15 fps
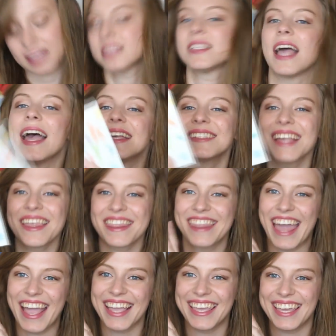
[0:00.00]
It says,
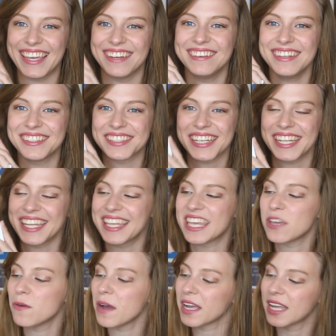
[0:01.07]
"Thank you," in really
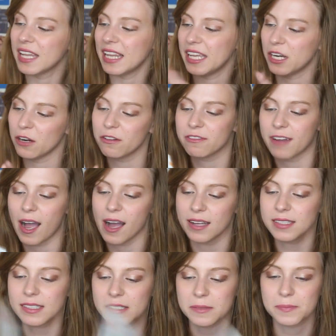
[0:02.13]
cute glitter
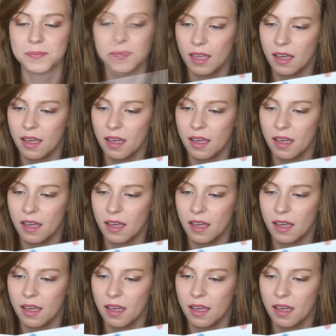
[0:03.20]
font.